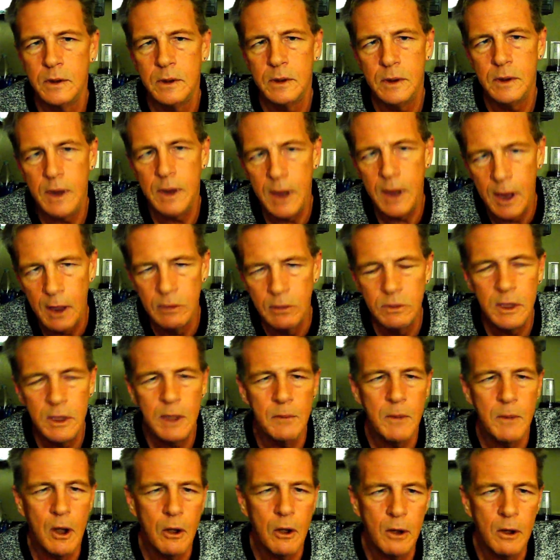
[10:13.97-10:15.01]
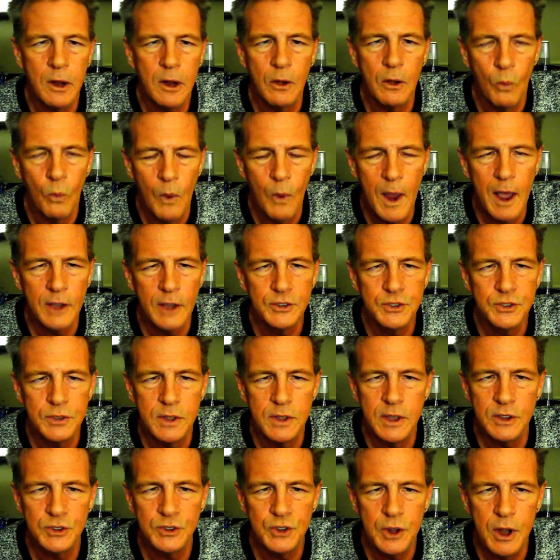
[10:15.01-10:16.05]
in the American West
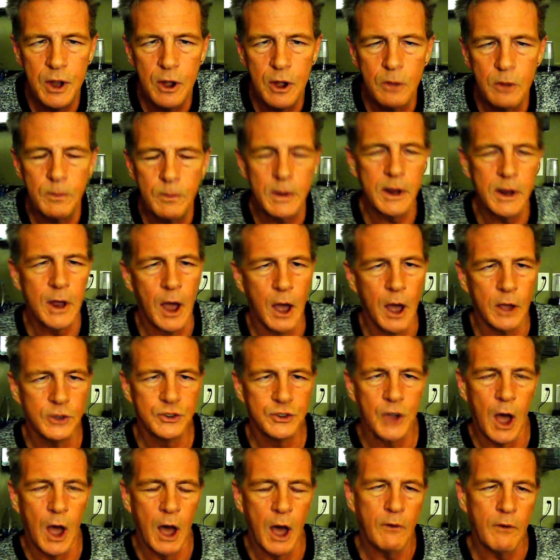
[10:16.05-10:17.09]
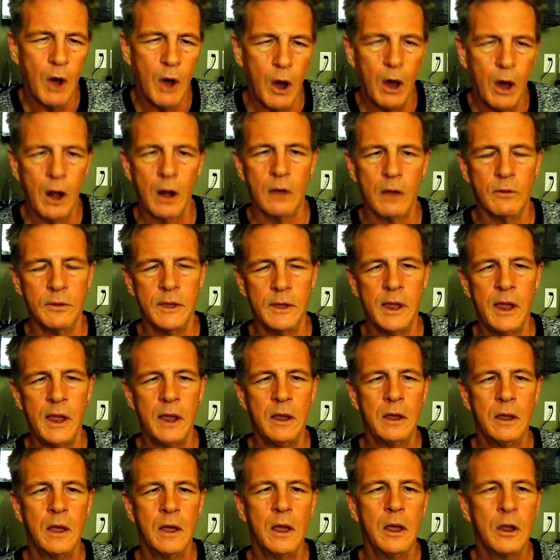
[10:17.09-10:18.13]
this year because of all of
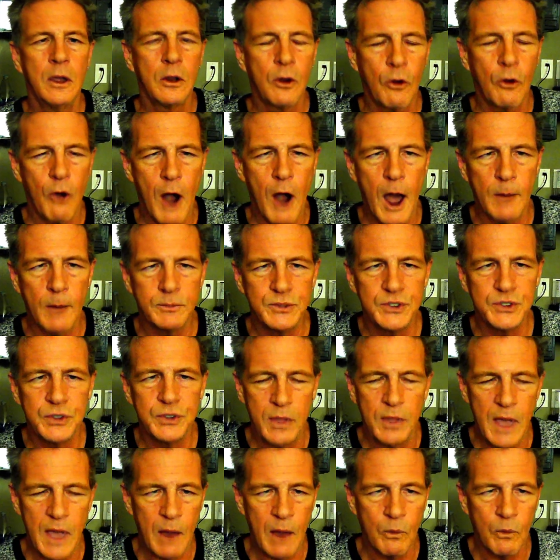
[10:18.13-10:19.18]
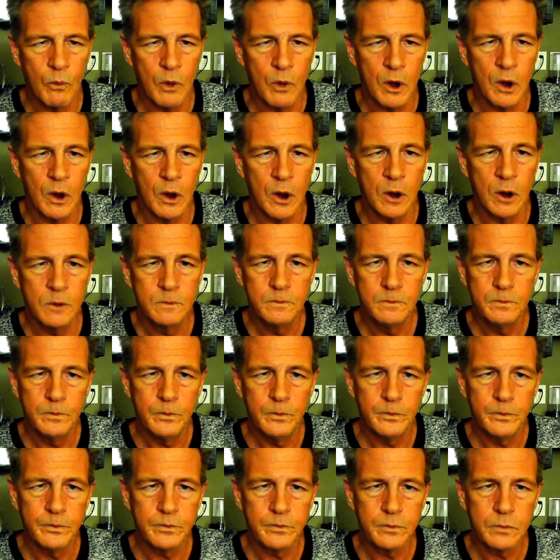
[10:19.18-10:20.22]
the crops that were
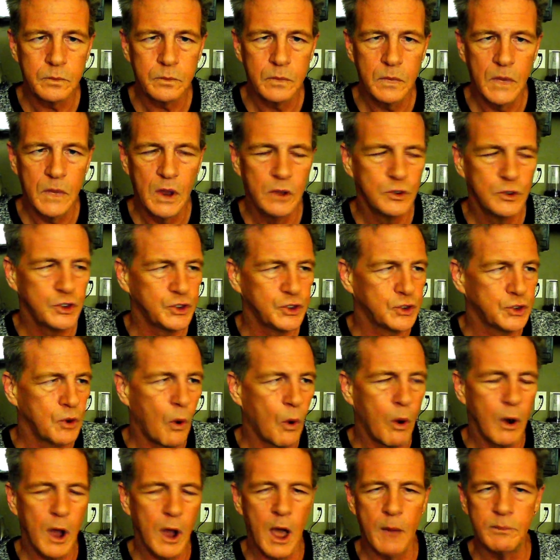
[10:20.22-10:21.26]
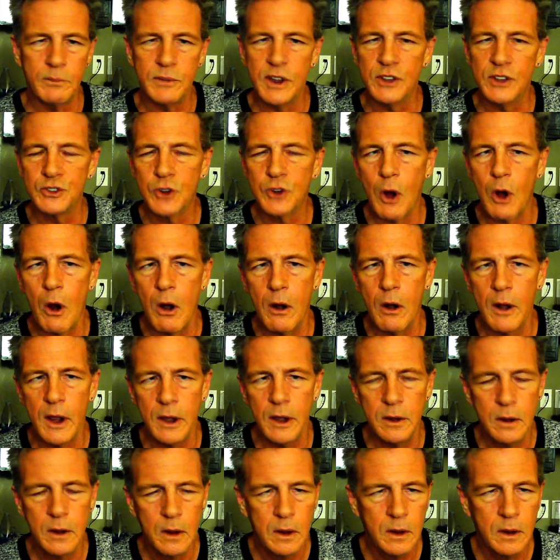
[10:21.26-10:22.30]
stored up,
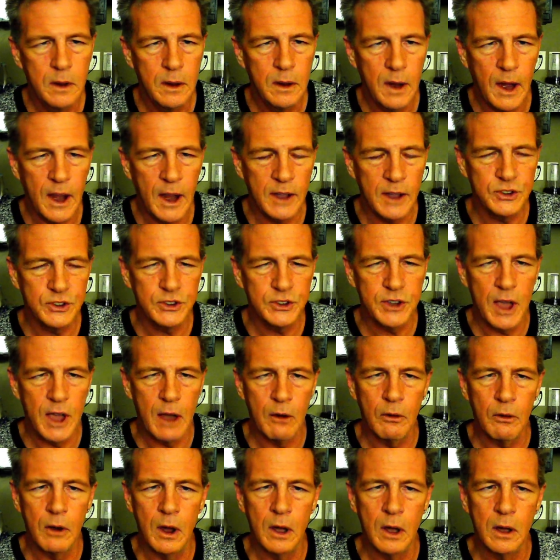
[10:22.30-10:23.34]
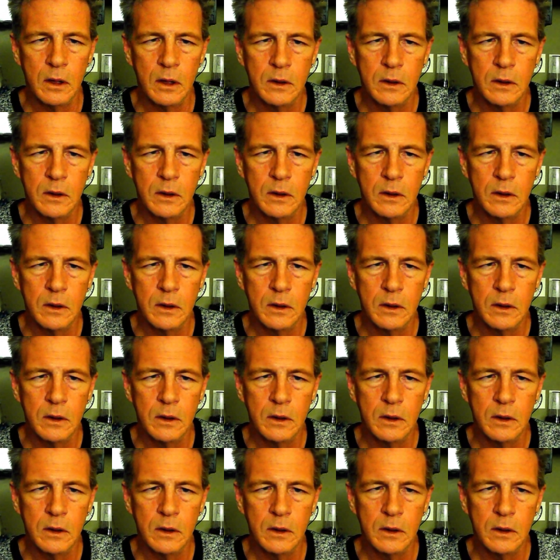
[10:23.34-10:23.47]
discarded, etc.,